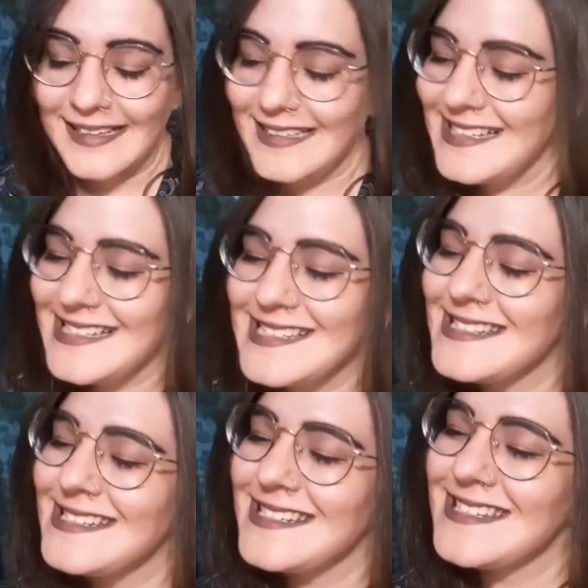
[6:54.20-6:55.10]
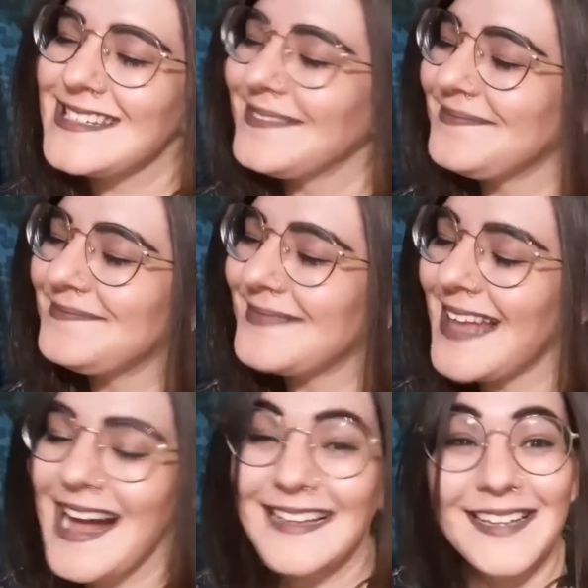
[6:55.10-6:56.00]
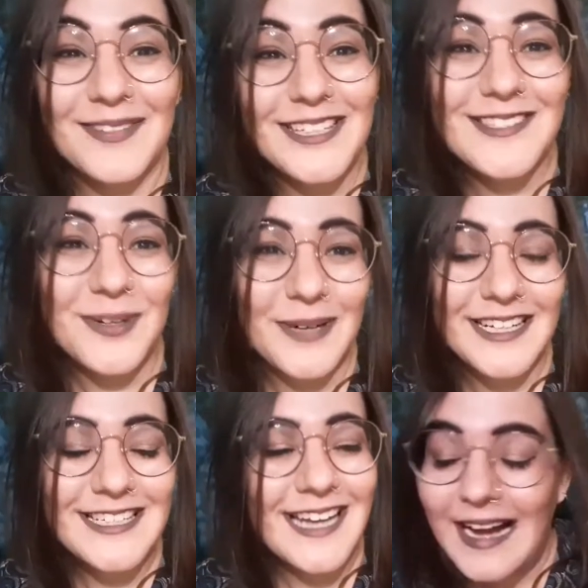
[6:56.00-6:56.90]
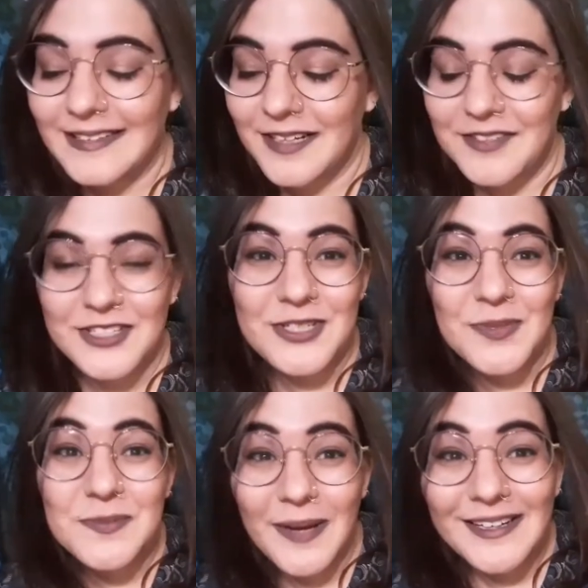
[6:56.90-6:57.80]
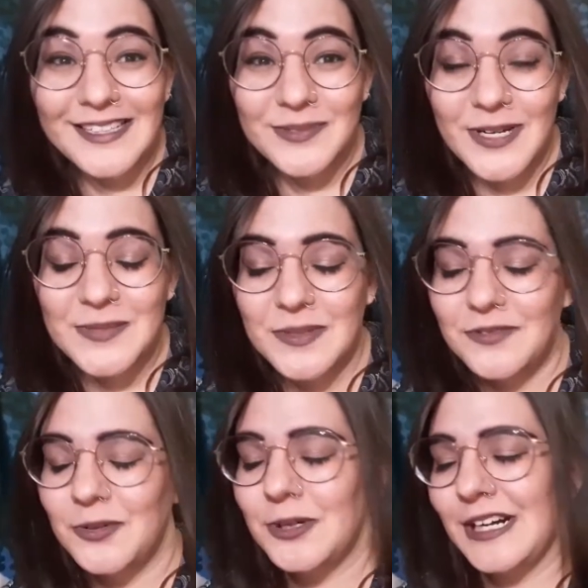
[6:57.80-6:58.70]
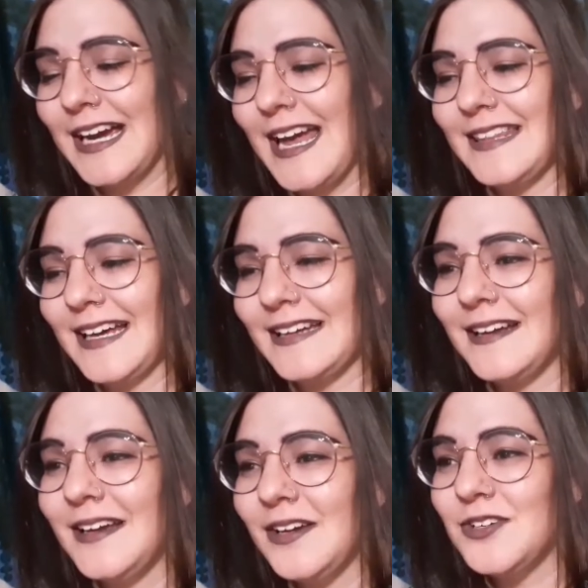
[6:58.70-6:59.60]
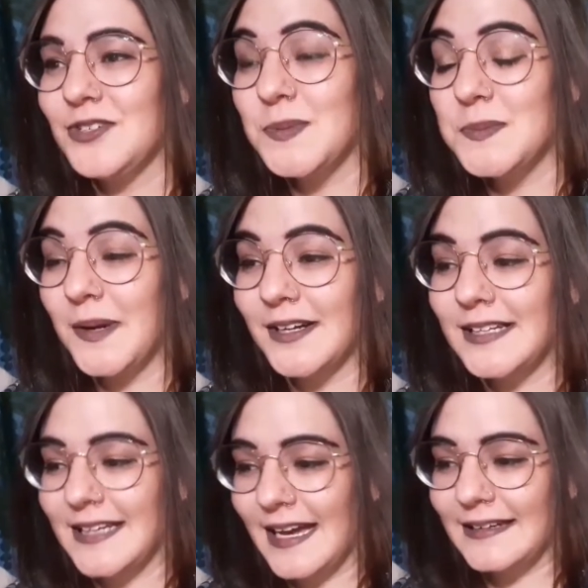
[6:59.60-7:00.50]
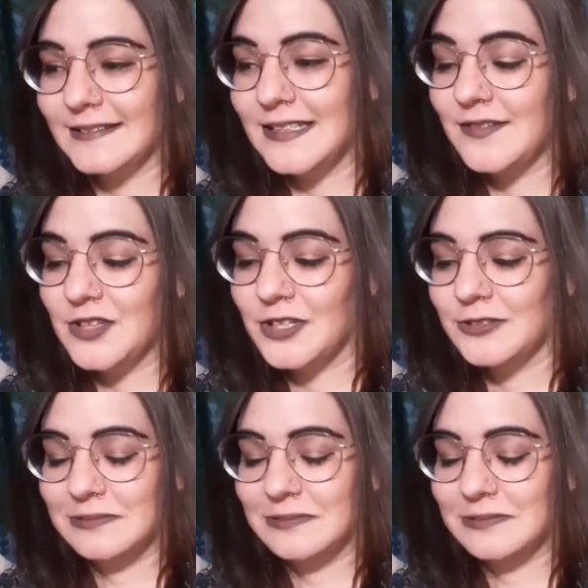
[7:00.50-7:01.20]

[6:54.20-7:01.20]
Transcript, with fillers: is just I love it so much. I love that she was married twice before and that she was married again, even though,